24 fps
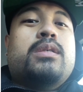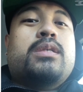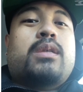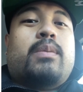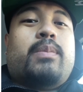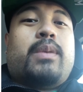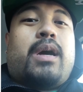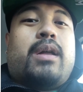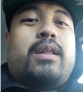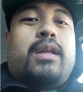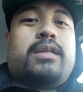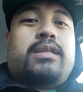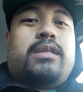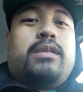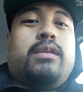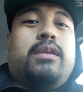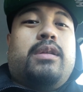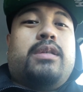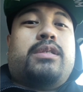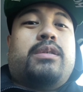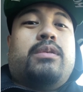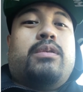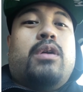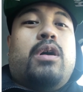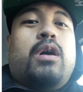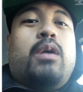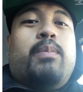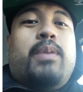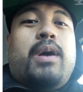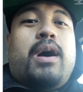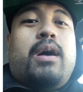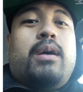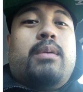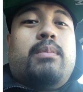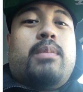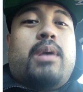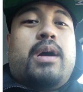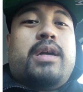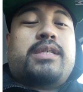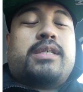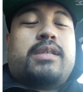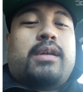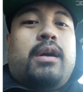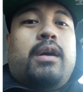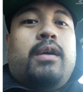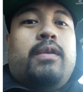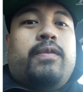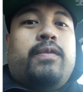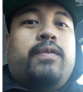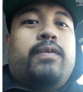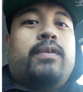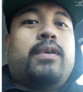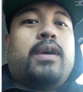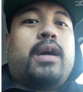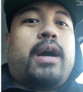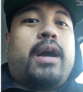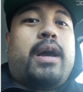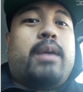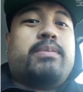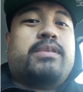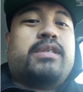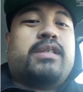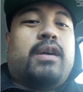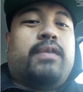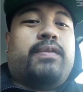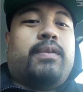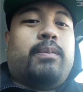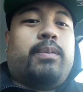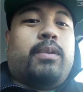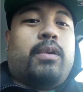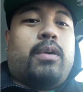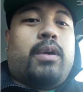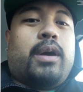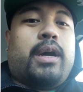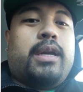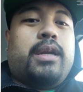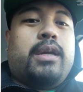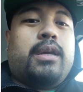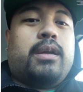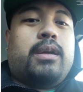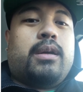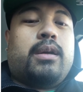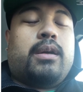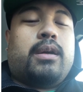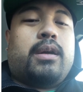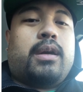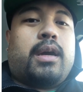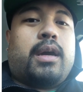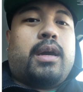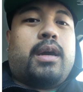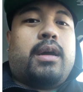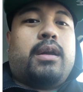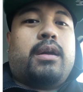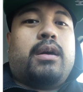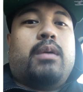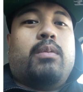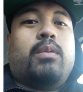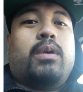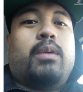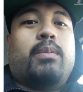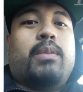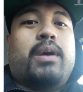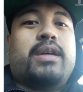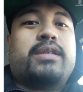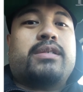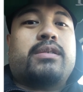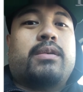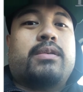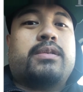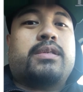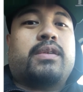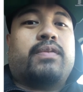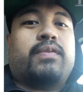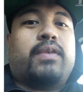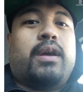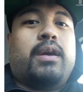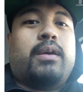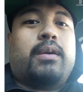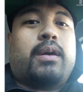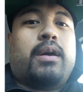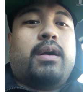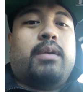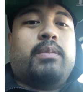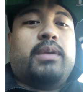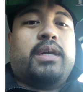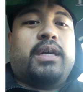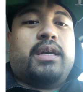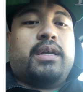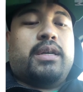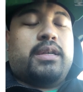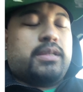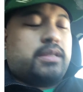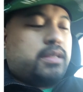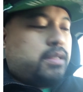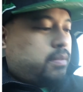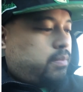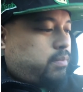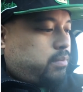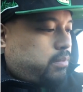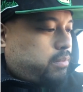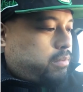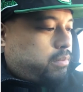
Something I'd like to let you know about myself: I am self-employed, and one of my sources of income is